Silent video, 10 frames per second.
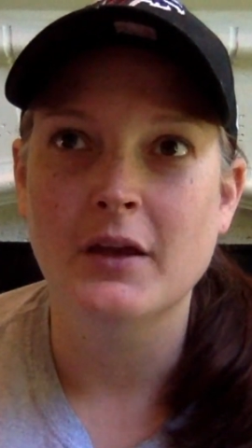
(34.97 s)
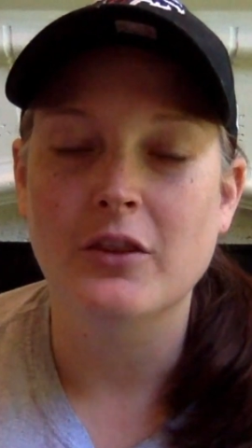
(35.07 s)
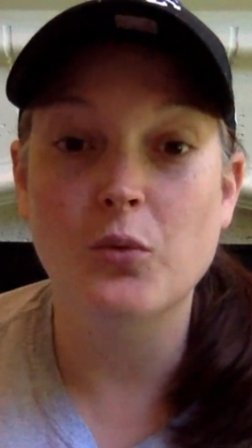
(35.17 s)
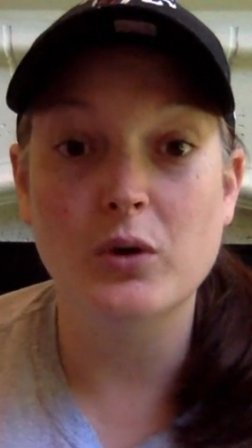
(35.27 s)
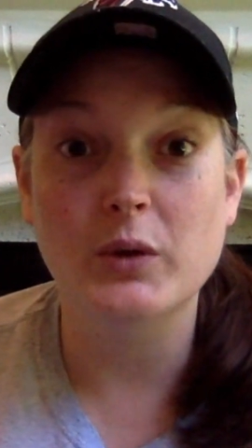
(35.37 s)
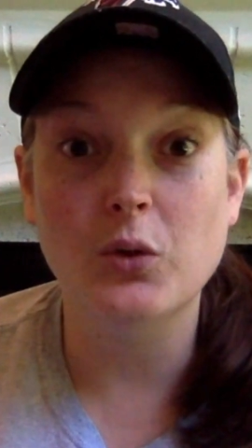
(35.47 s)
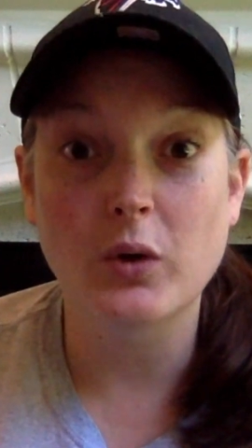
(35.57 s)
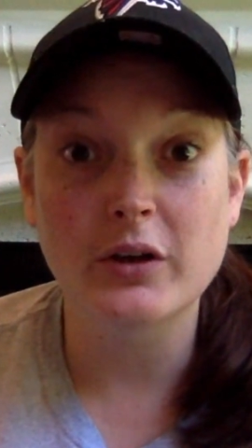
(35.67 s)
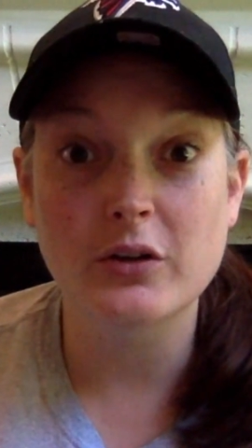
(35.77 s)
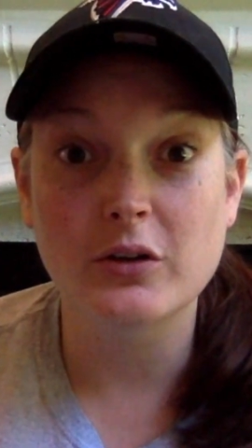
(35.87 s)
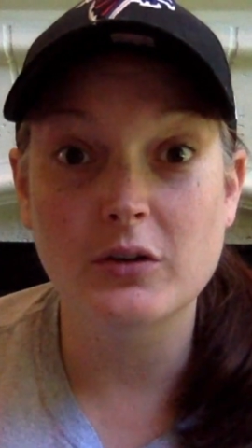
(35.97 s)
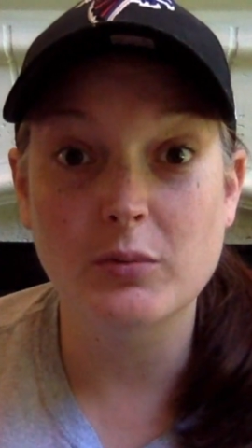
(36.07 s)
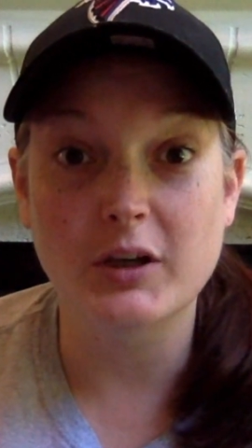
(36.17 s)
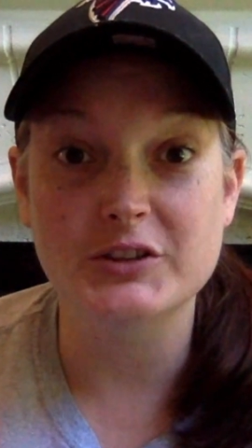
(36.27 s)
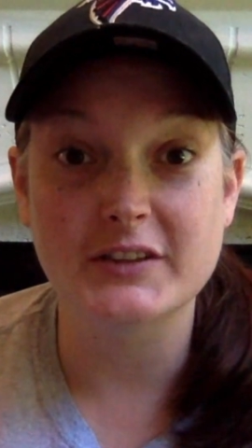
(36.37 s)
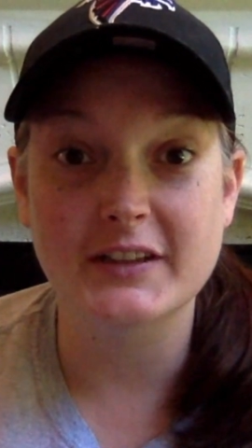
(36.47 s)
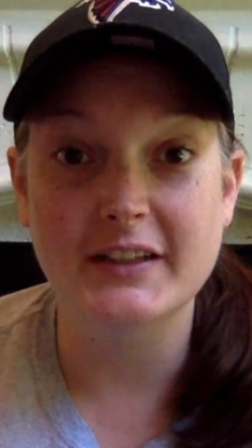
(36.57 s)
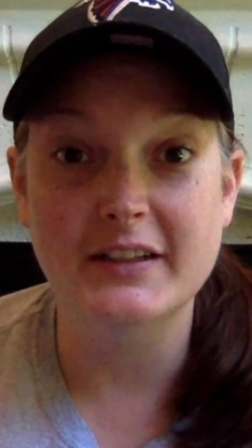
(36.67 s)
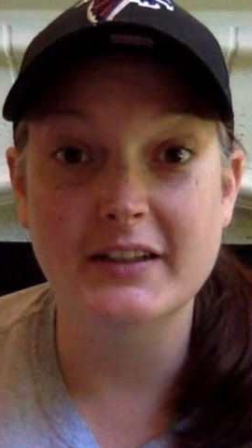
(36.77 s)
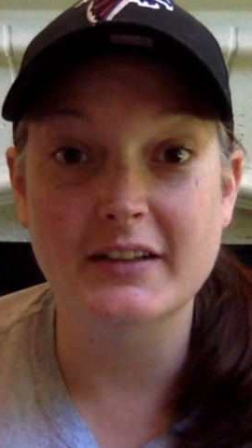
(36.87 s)
the One Week Wonder project that
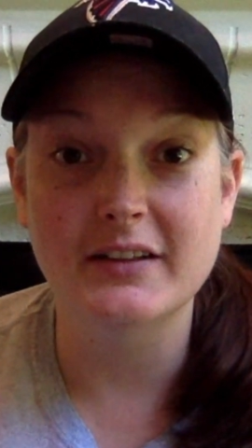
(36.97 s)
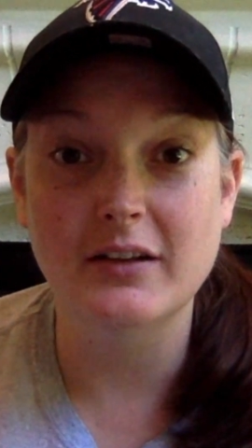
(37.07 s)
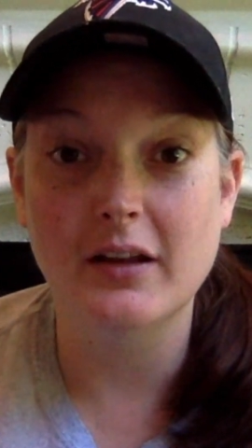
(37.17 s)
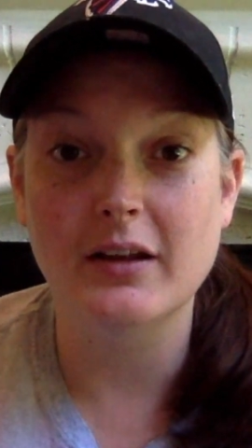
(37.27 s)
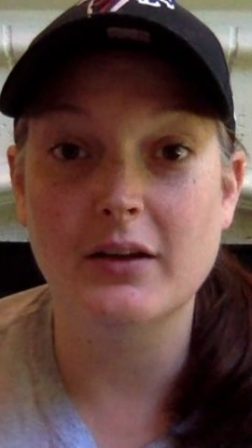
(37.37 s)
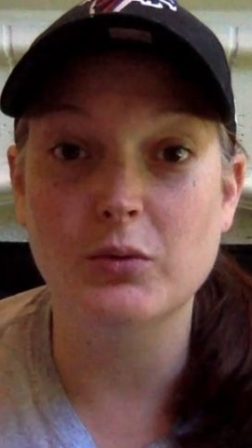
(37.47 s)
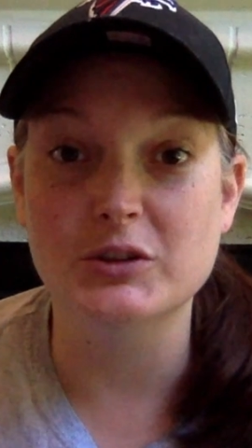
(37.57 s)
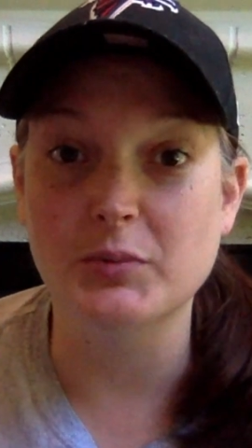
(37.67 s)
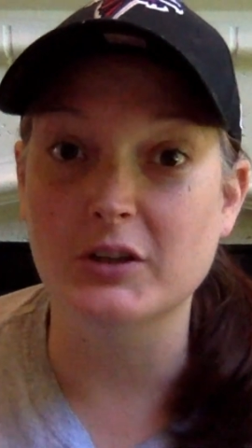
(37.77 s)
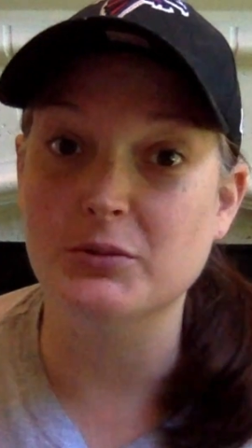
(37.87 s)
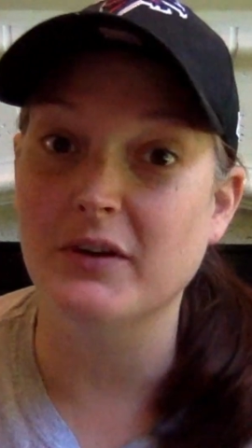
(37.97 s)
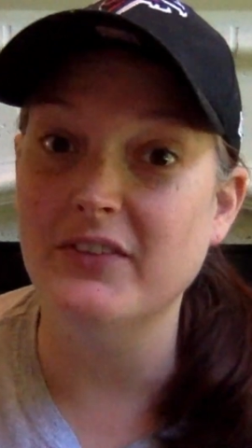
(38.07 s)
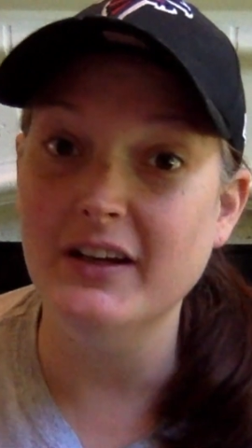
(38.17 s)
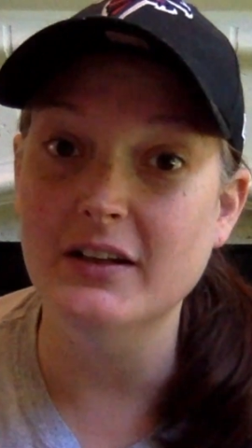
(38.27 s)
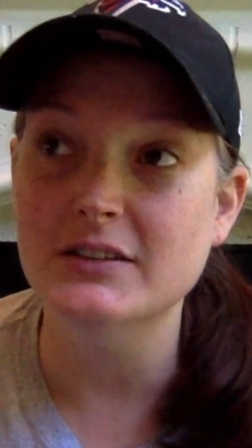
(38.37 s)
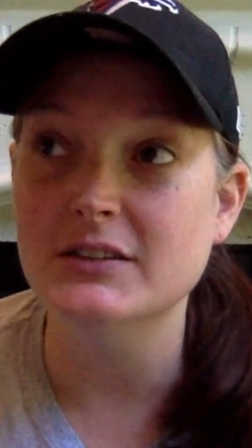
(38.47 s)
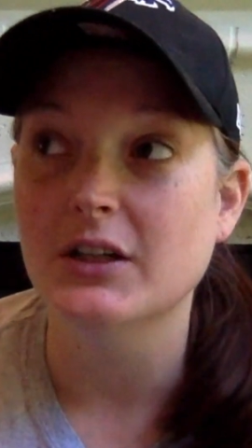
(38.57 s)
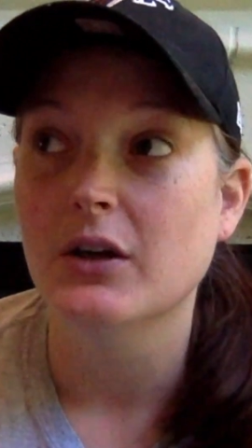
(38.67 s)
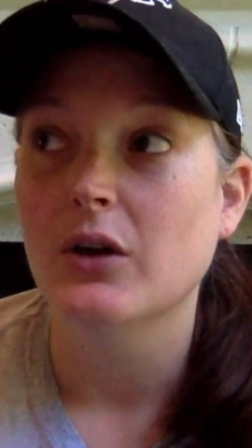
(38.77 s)
they did that was sponsored by Van's,